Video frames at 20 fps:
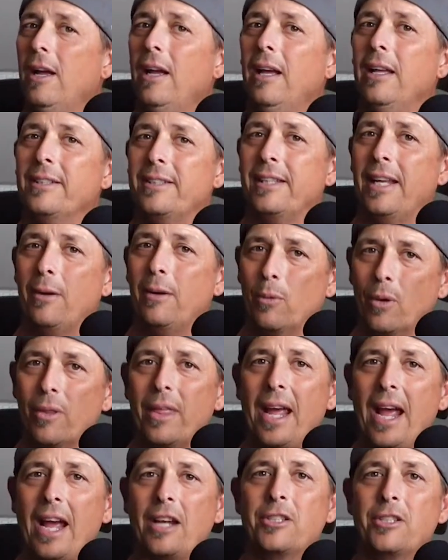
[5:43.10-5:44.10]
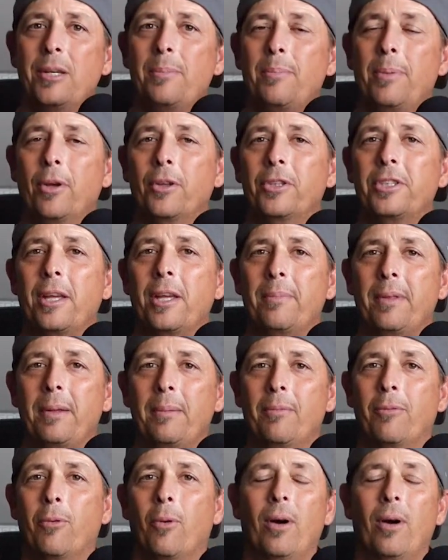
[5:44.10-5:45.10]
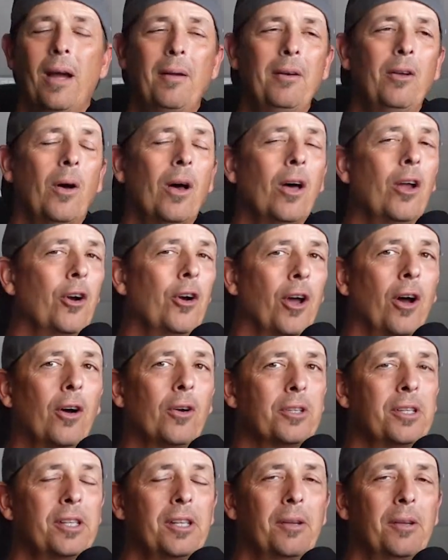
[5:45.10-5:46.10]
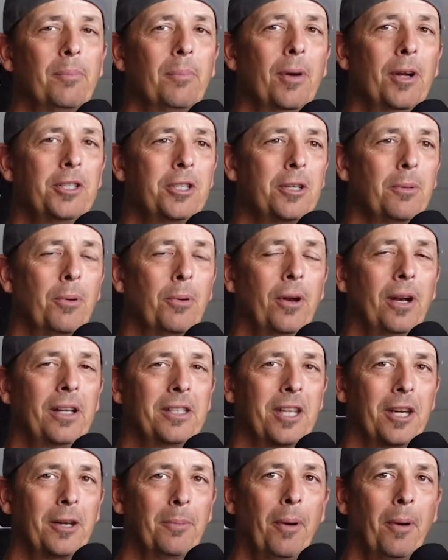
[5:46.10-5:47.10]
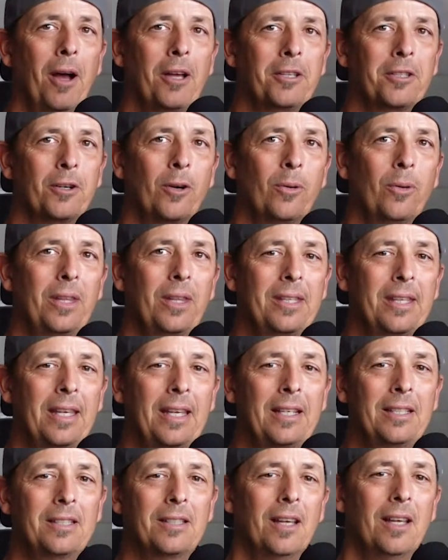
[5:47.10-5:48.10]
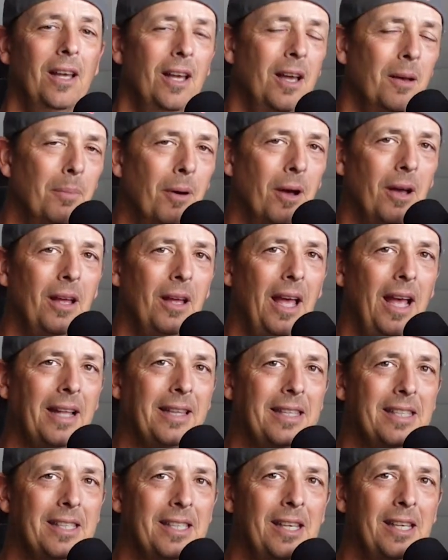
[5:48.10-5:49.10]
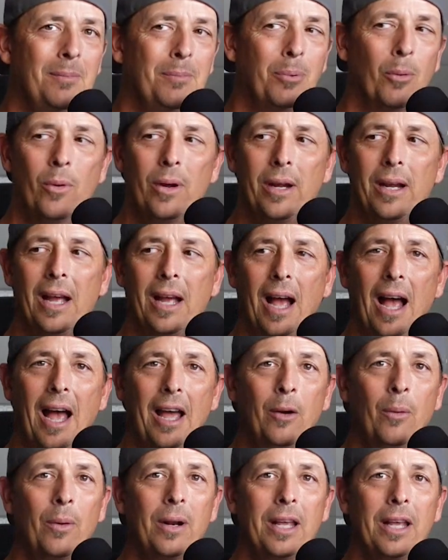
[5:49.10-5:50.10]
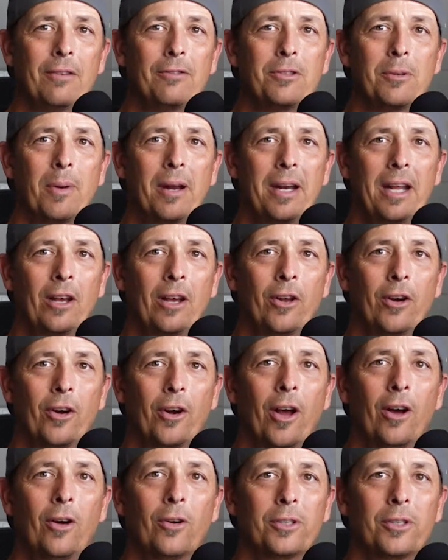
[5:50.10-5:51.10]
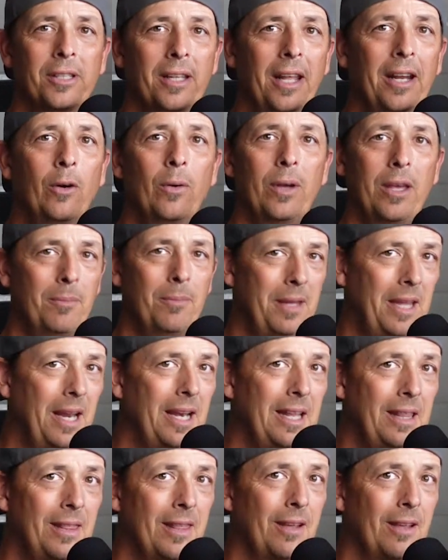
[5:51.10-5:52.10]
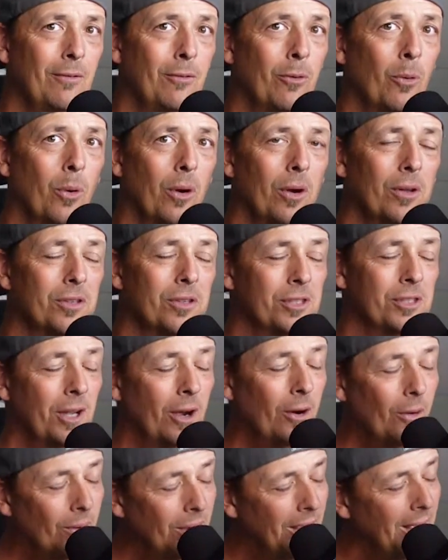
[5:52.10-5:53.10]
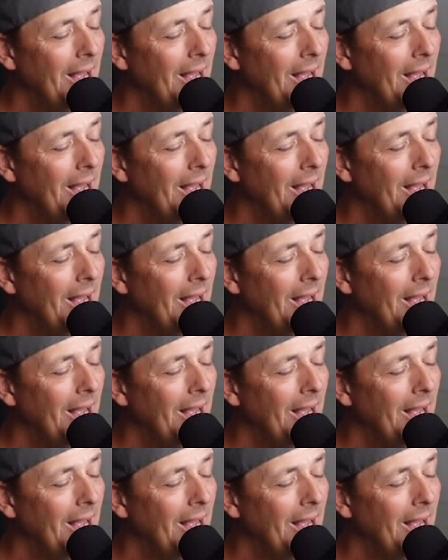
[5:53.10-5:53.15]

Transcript: saying, will they actually build something before? I know $100 isn't much to put as a deposit on these things, but at the same point, I don't want to give somebody $100 and they don't give me anything for it. So,